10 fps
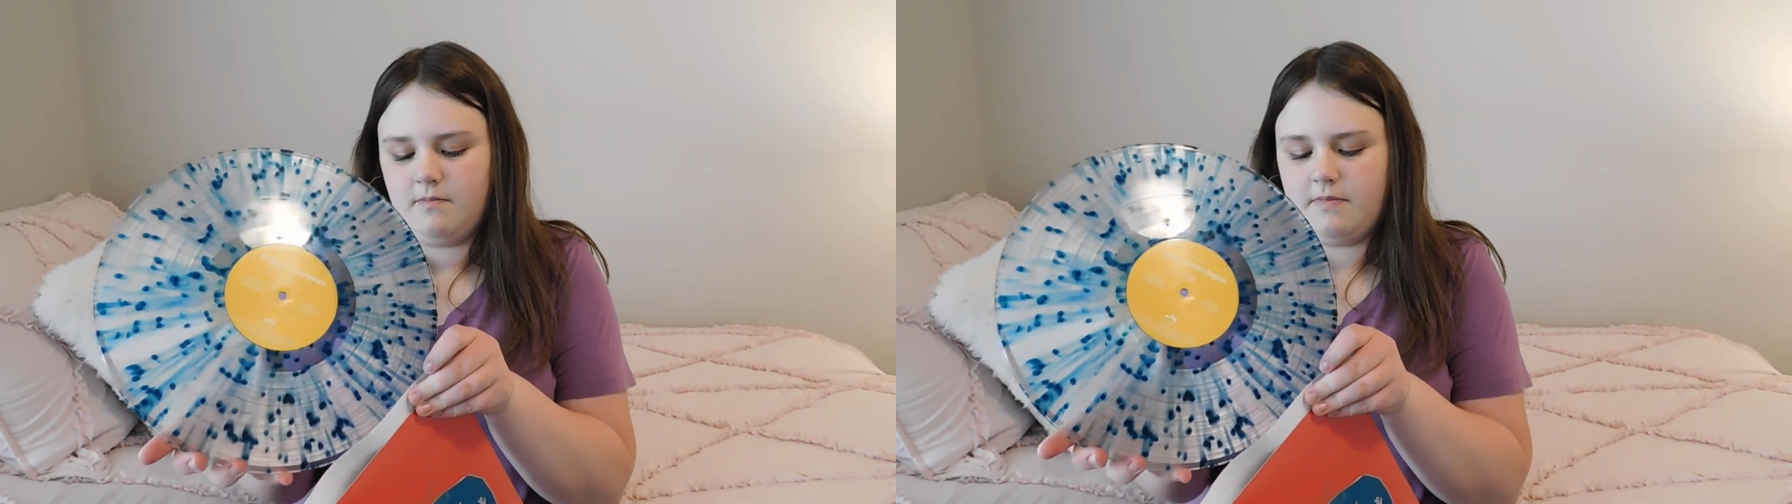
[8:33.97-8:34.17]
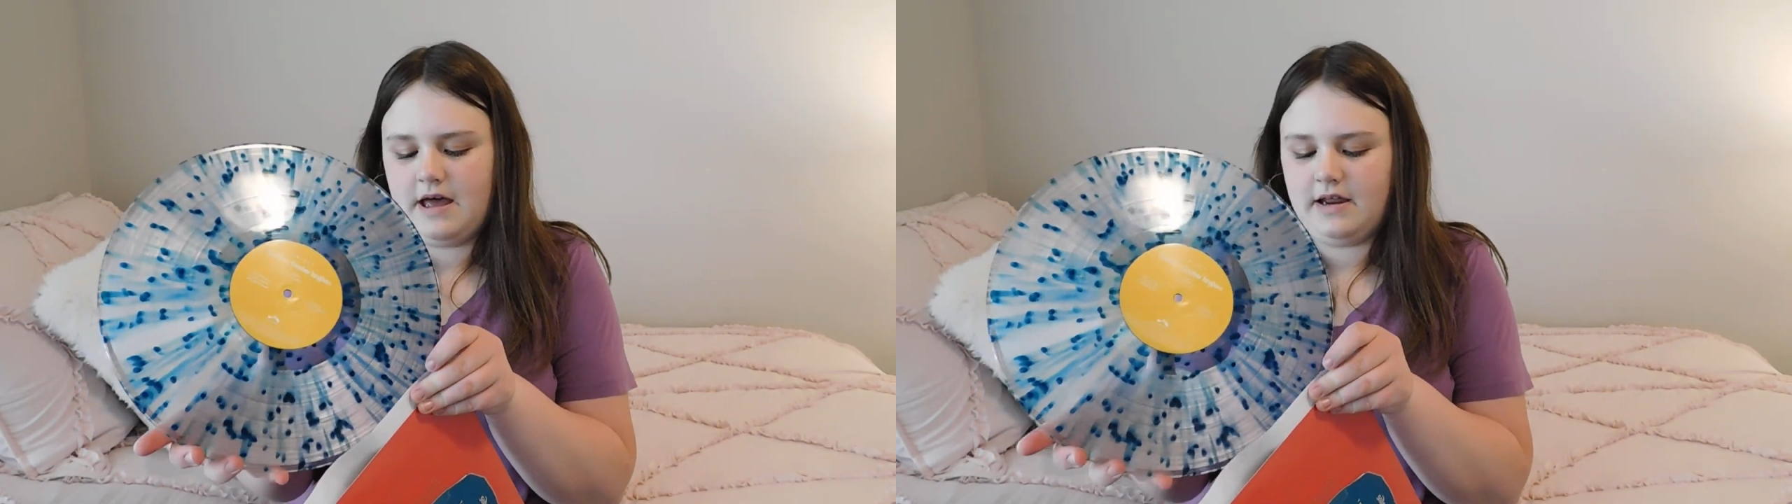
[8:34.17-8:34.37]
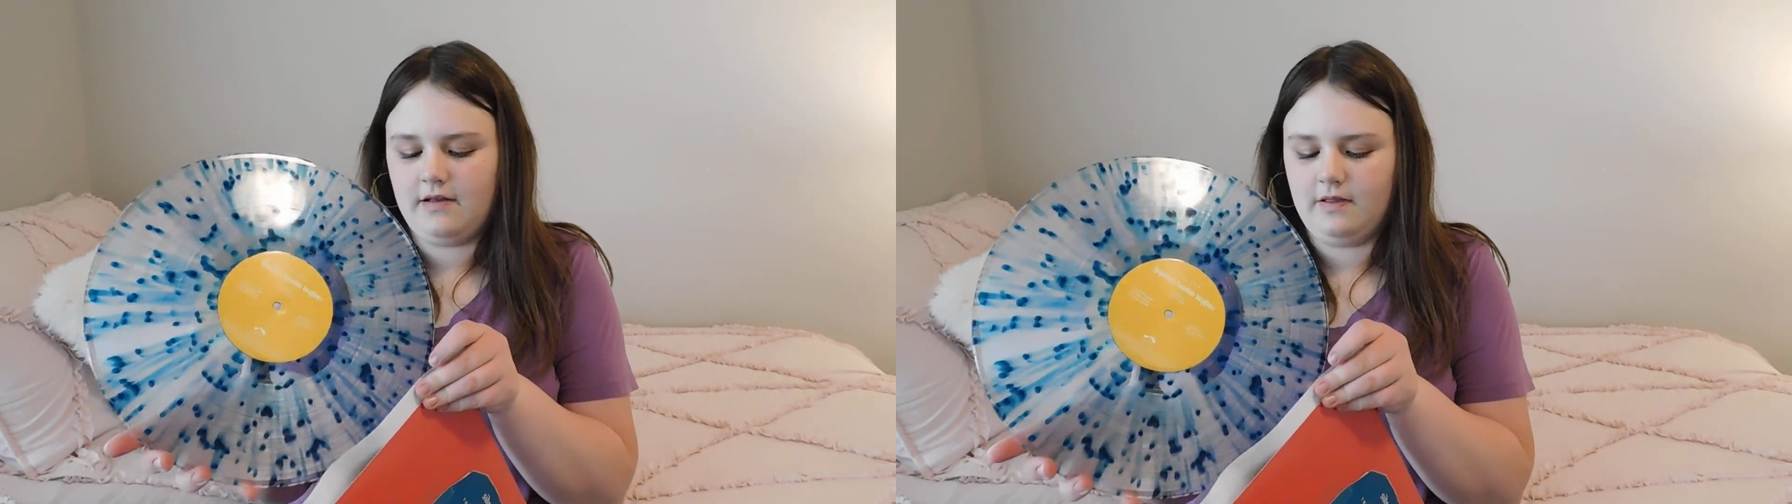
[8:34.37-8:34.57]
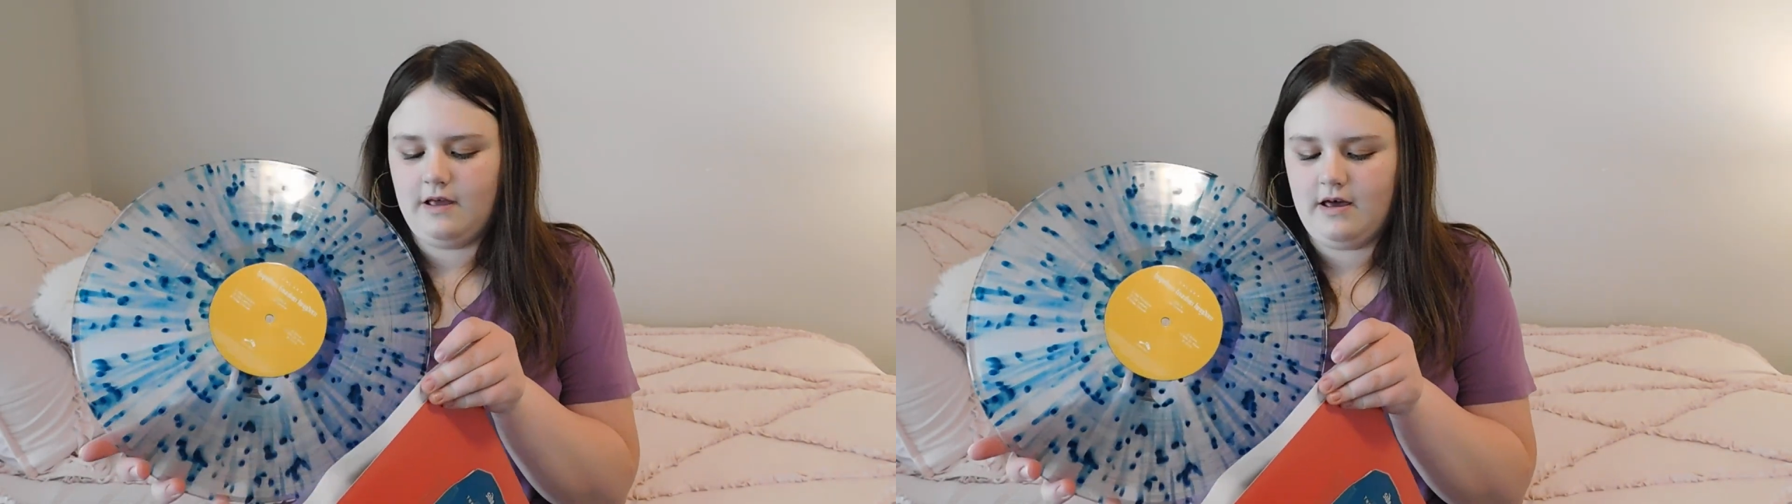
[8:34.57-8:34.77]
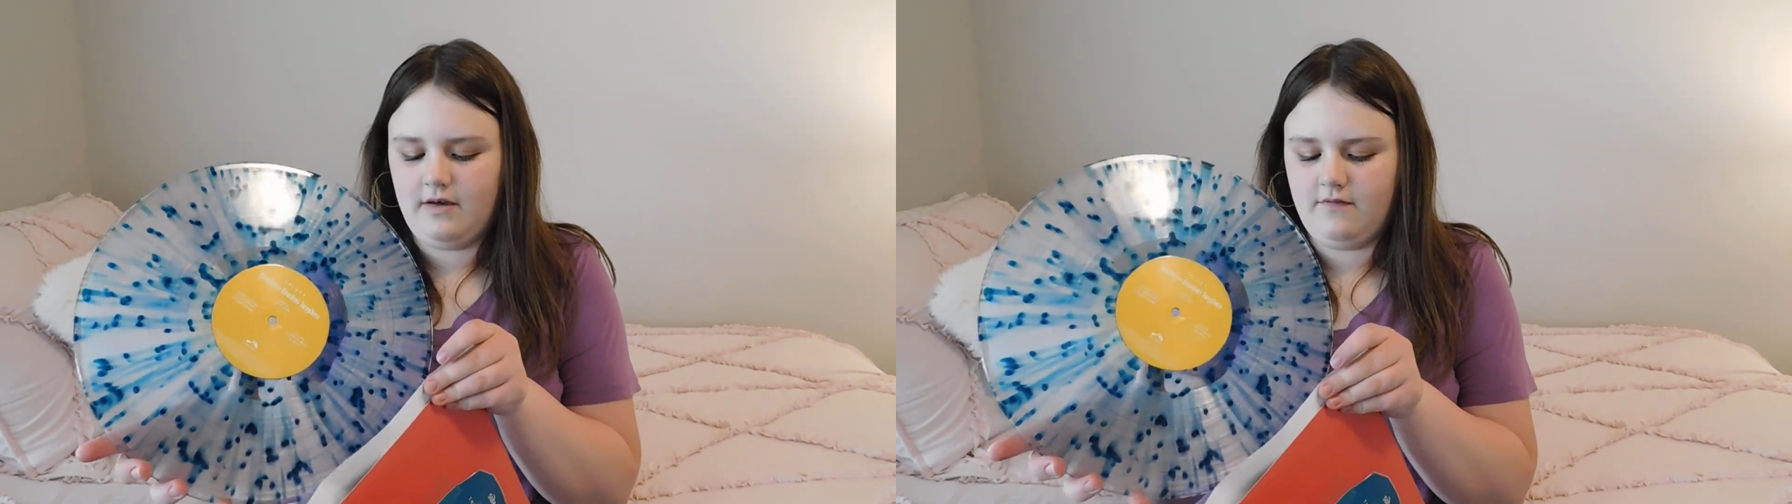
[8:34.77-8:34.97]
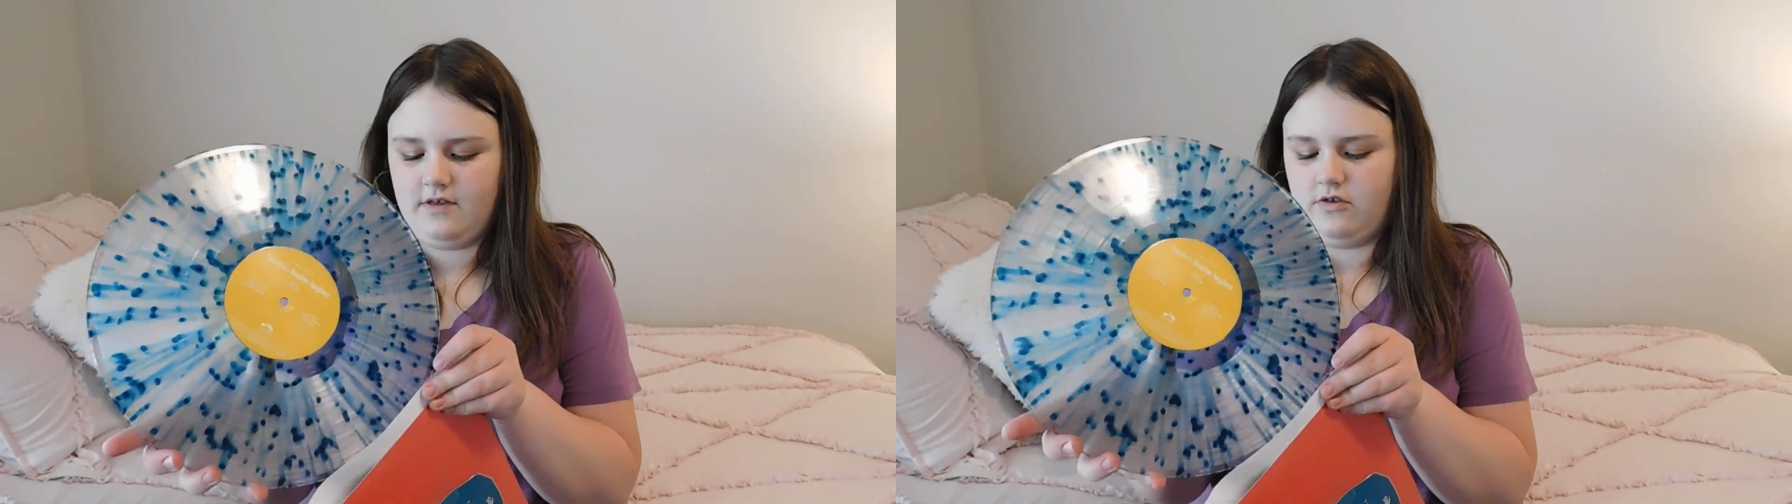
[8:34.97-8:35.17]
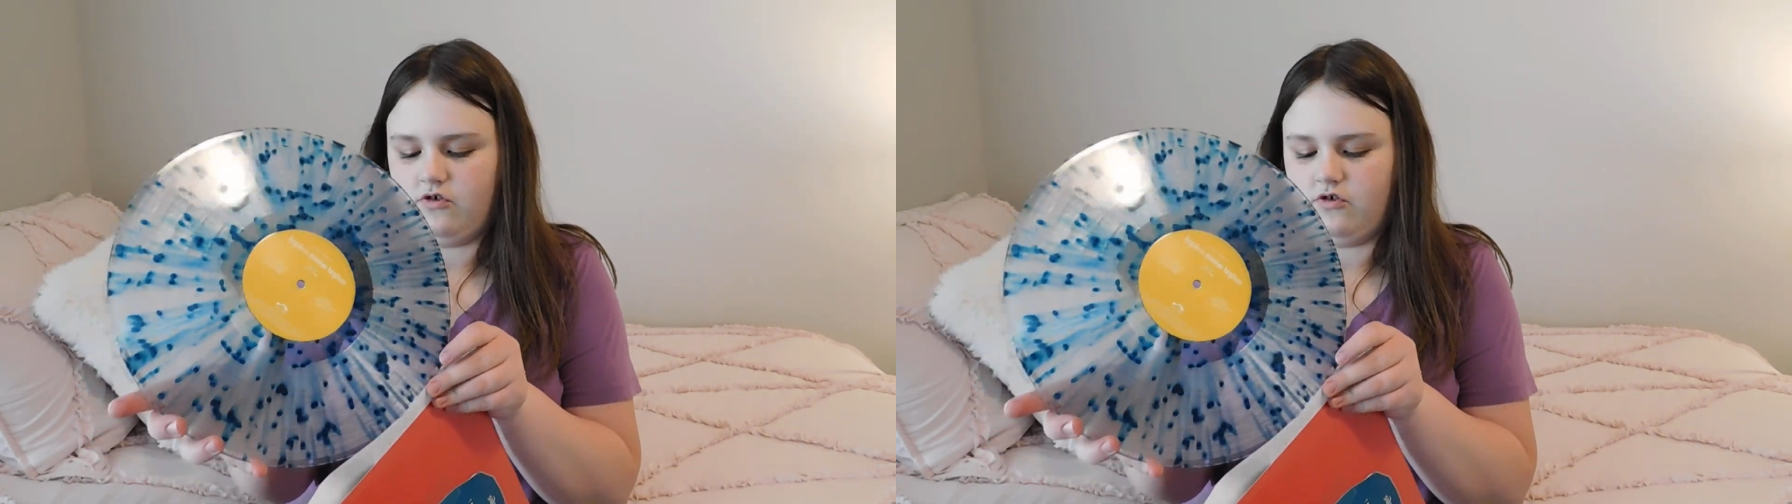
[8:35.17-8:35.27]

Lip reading: Bad at Love, and